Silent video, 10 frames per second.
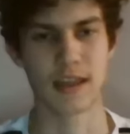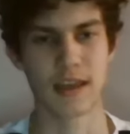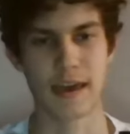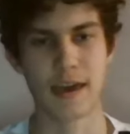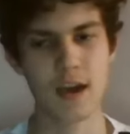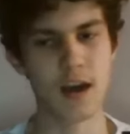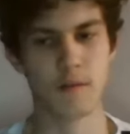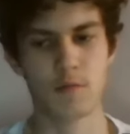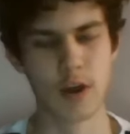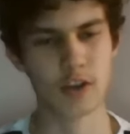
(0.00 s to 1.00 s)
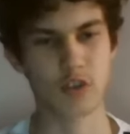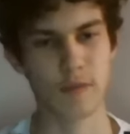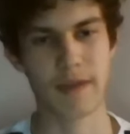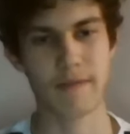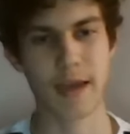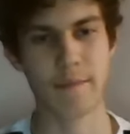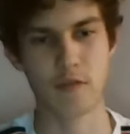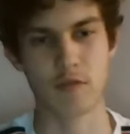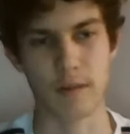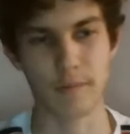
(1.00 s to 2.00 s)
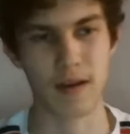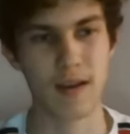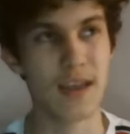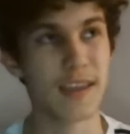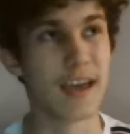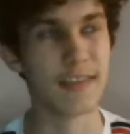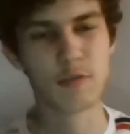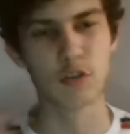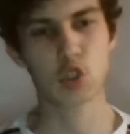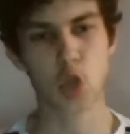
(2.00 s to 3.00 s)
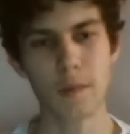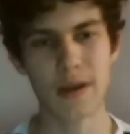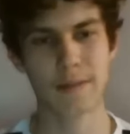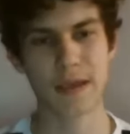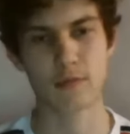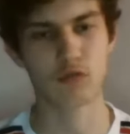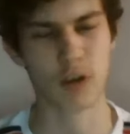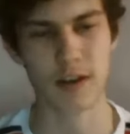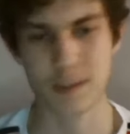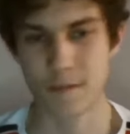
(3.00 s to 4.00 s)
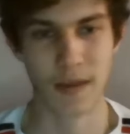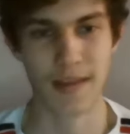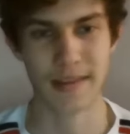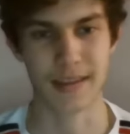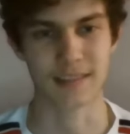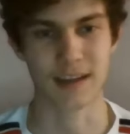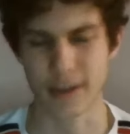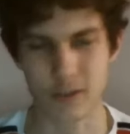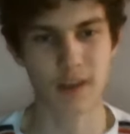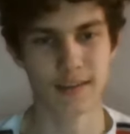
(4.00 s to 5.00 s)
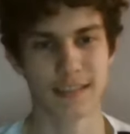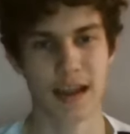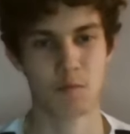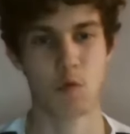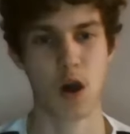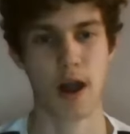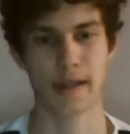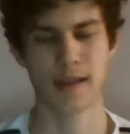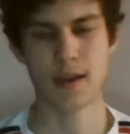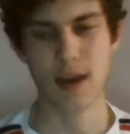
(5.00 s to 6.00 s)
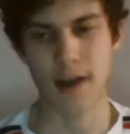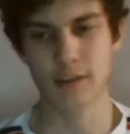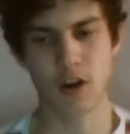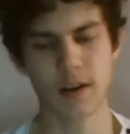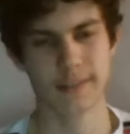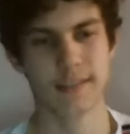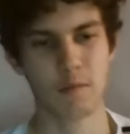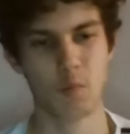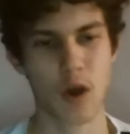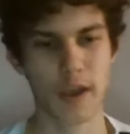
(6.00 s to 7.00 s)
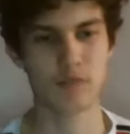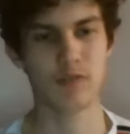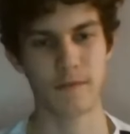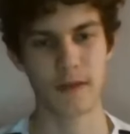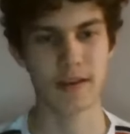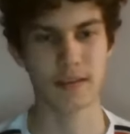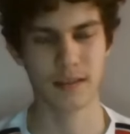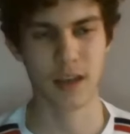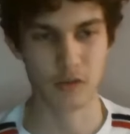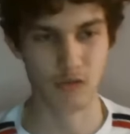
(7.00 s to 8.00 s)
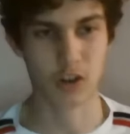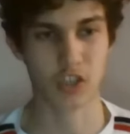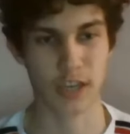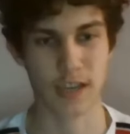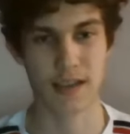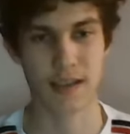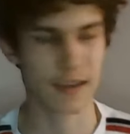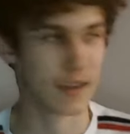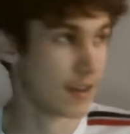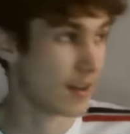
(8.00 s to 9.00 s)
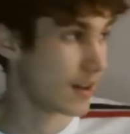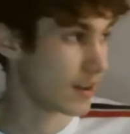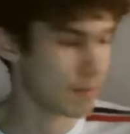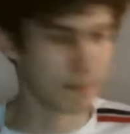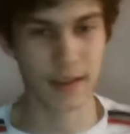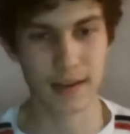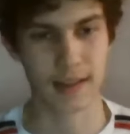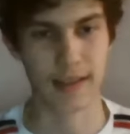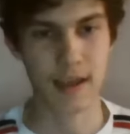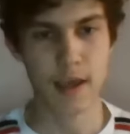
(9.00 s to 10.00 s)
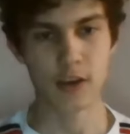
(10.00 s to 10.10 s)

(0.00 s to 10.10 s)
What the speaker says: it. Otherwise, you're a bit of a hypocrite. But yeah, there are so many people trying to defend this. I don't understand why. I don't understand why you defend a drug cheat completely.